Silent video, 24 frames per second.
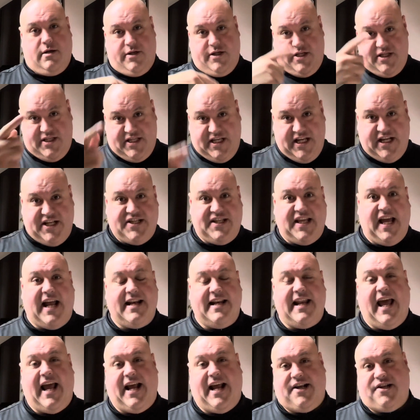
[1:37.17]
You teach
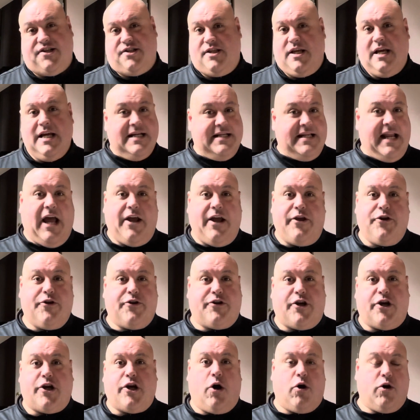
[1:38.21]
that next. Now you
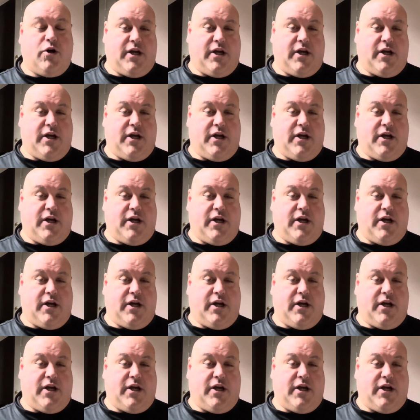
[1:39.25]
could go,